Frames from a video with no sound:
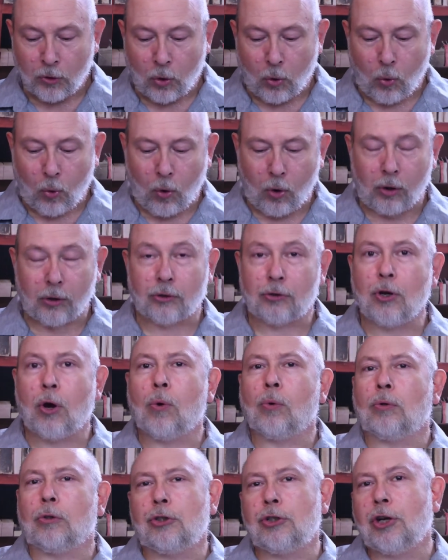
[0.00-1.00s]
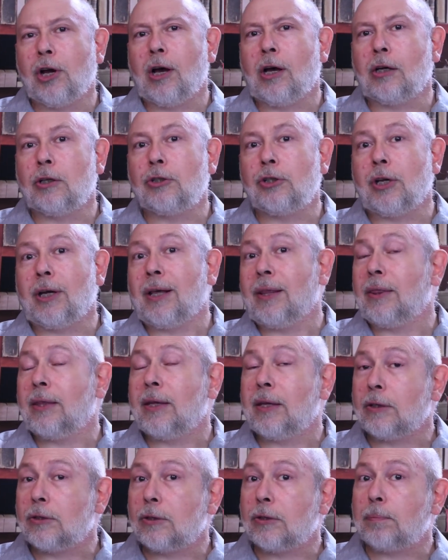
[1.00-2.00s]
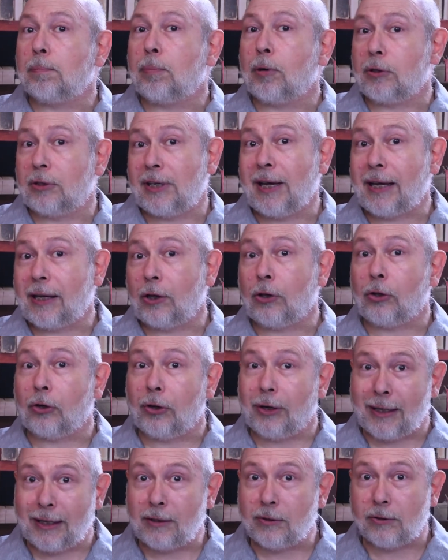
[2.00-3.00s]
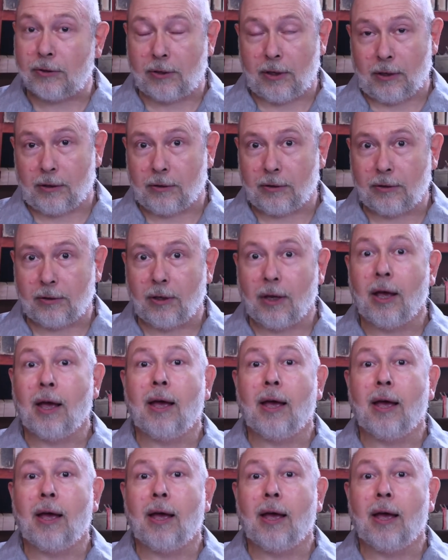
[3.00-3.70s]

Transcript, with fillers: or don't judge in this particular instance.